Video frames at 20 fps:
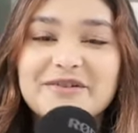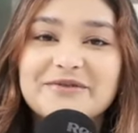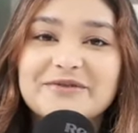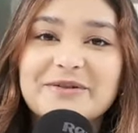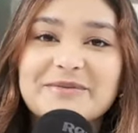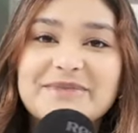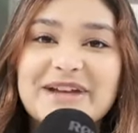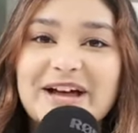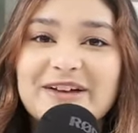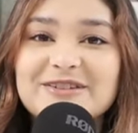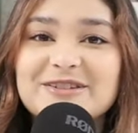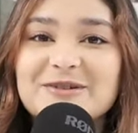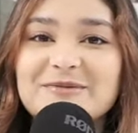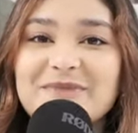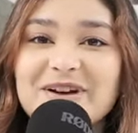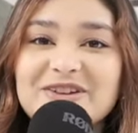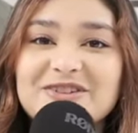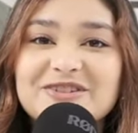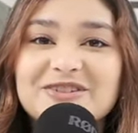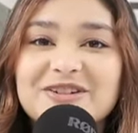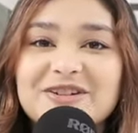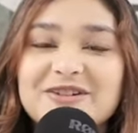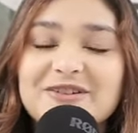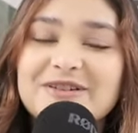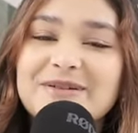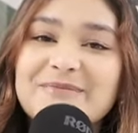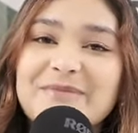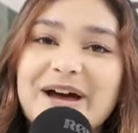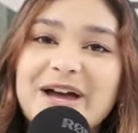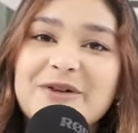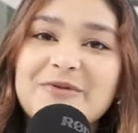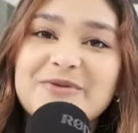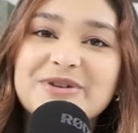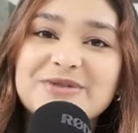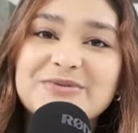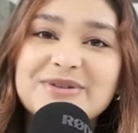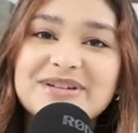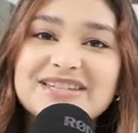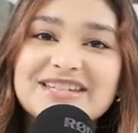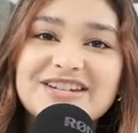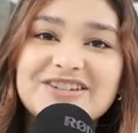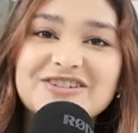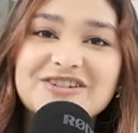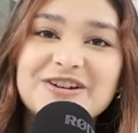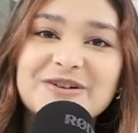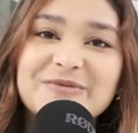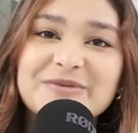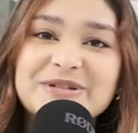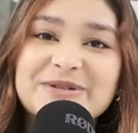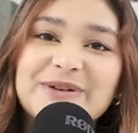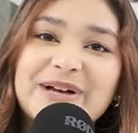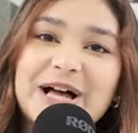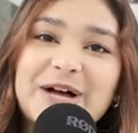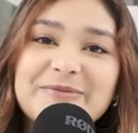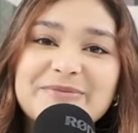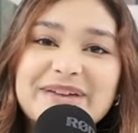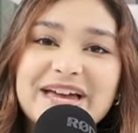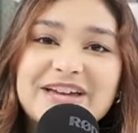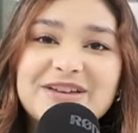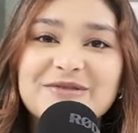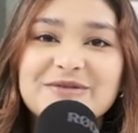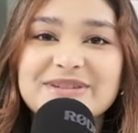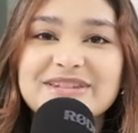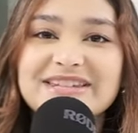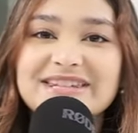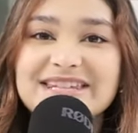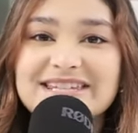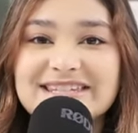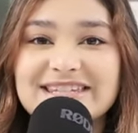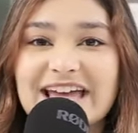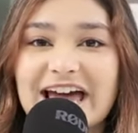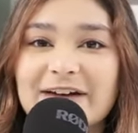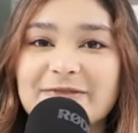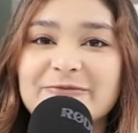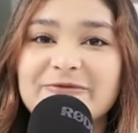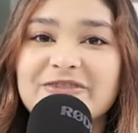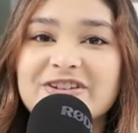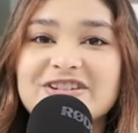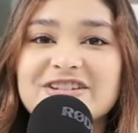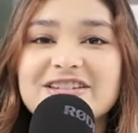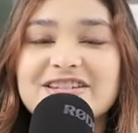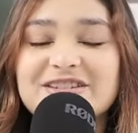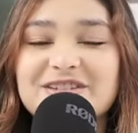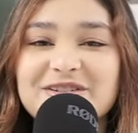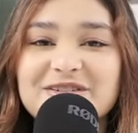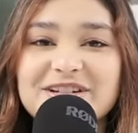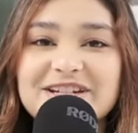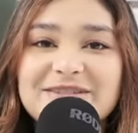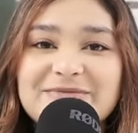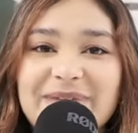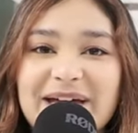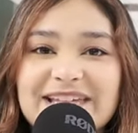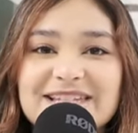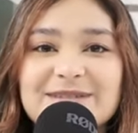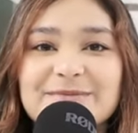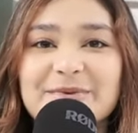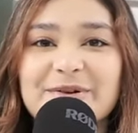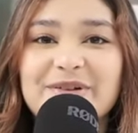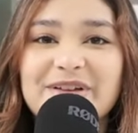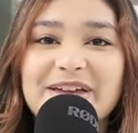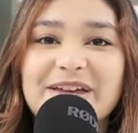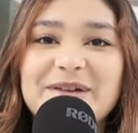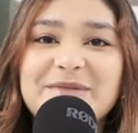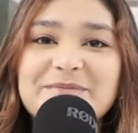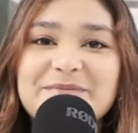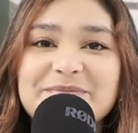From now till March 3rd, you can buy a Wish Week t-shirt which will help get you into the staff versus student basketball game.